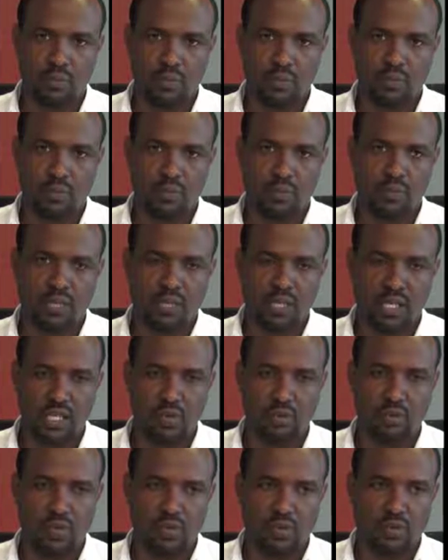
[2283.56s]
because the
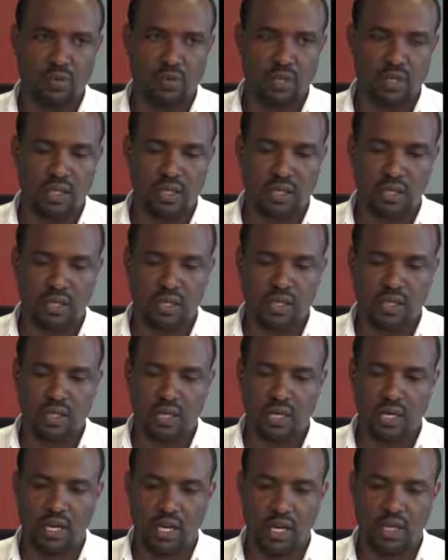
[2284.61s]
sediment concentration
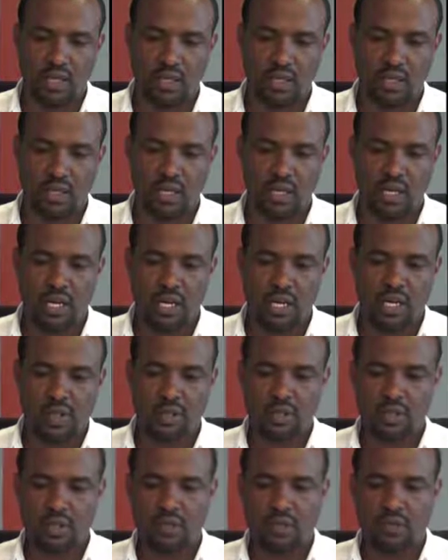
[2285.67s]
and other
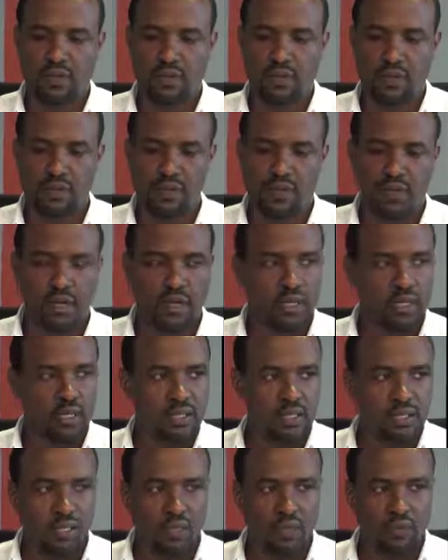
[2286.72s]
issues, even
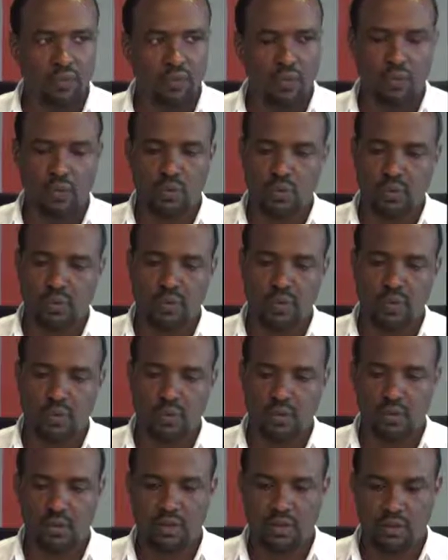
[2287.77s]
the flows,
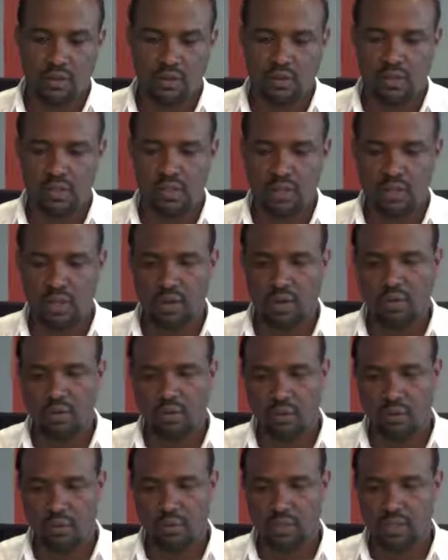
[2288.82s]
it is
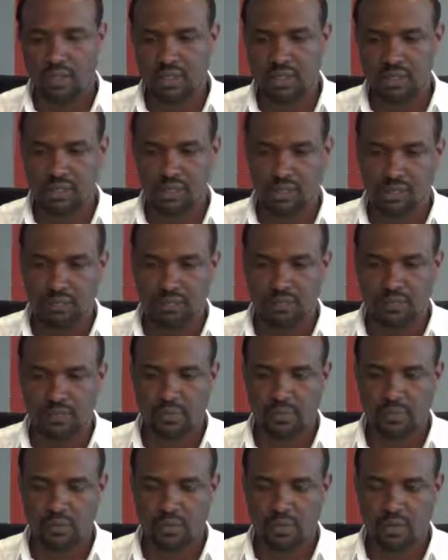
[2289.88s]
uniform in the
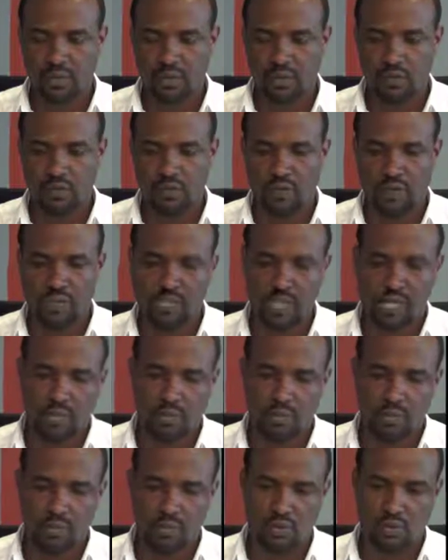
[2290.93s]
conventional
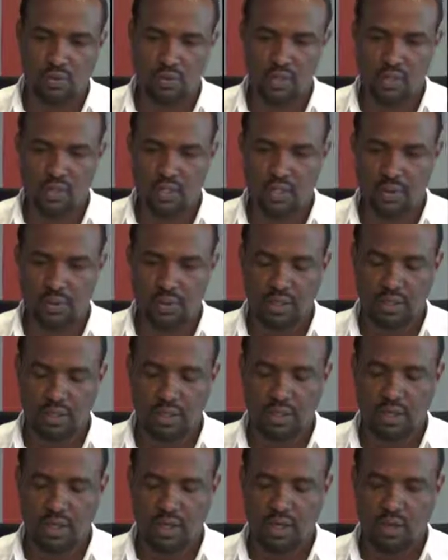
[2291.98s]
but not in the
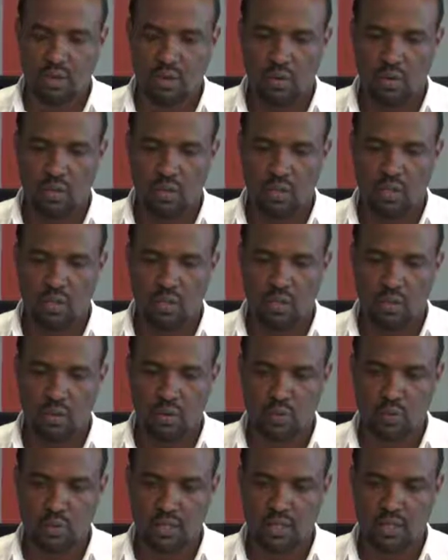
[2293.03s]
Spate. All this
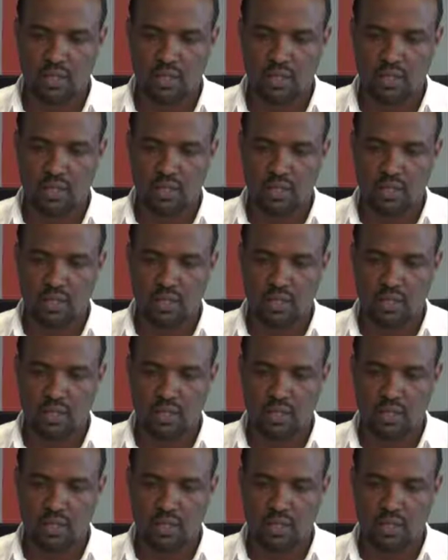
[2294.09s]
issue makes